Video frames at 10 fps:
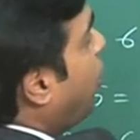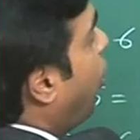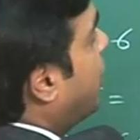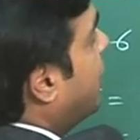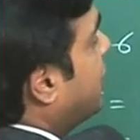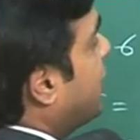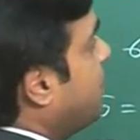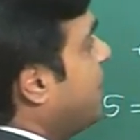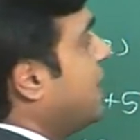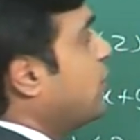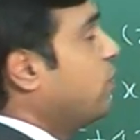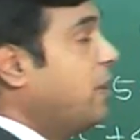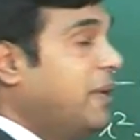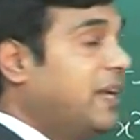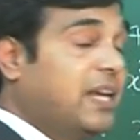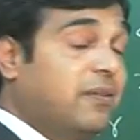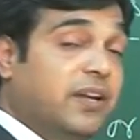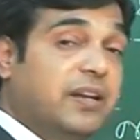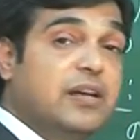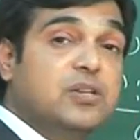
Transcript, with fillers: odd and the remaining 2 will be even.